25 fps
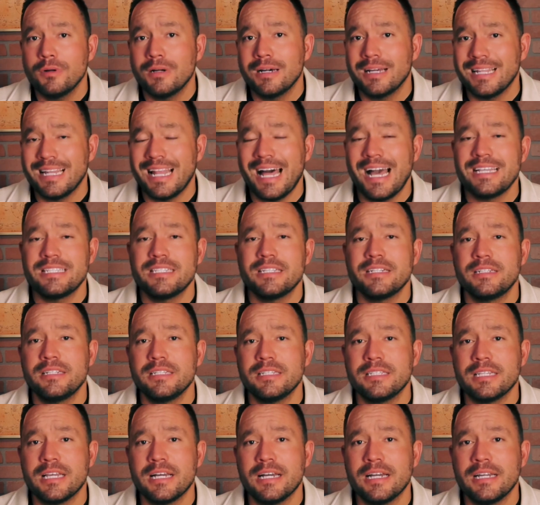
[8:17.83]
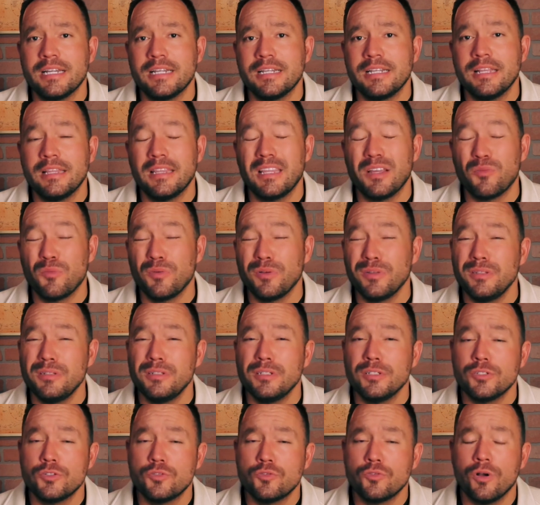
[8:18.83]
classic design that really
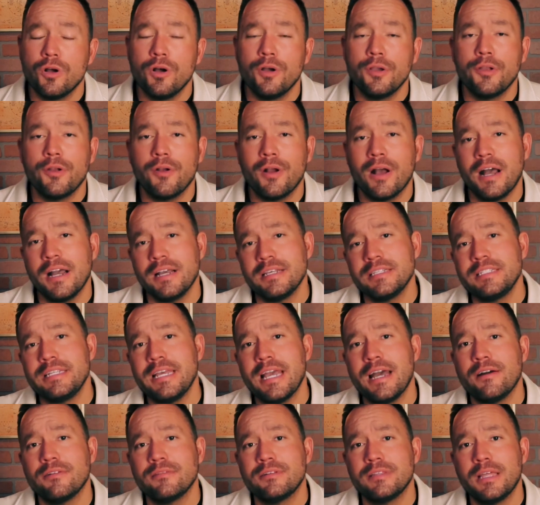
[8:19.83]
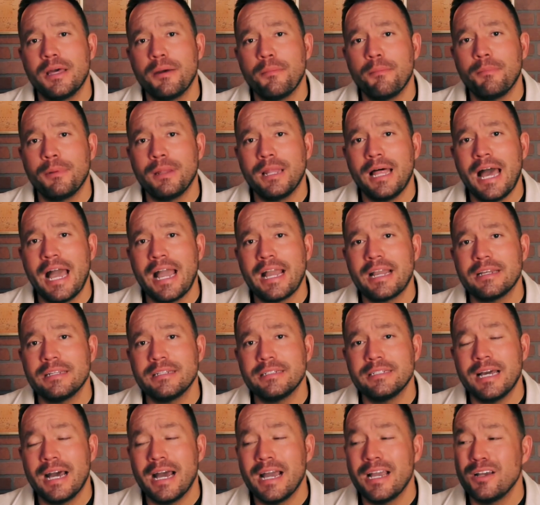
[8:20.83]
does draw your eyes down to that black
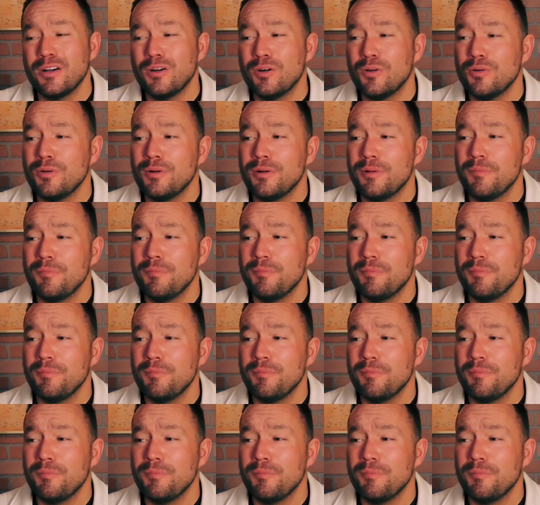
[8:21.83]
dial,